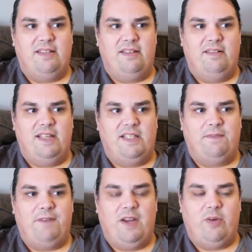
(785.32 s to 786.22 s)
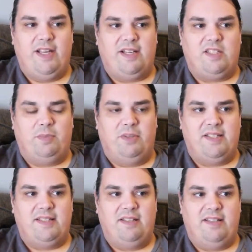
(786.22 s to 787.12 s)
it's very
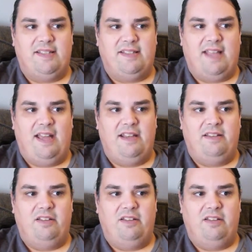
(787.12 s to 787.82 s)
explicitly said and